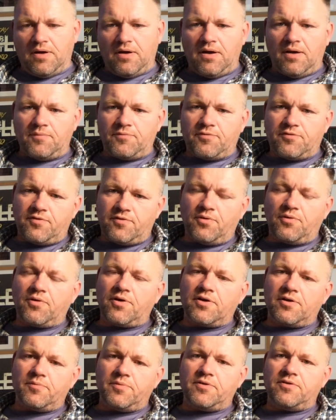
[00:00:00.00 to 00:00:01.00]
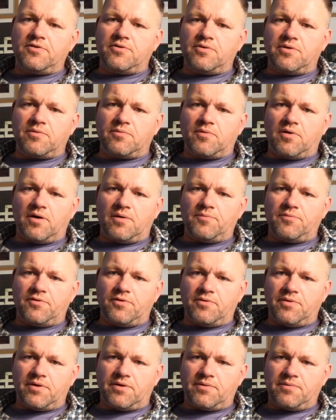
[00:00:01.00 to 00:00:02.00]
I'm still going to be doing what I'm
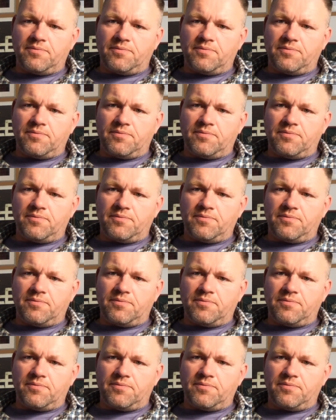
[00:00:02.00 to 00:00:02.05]
doing.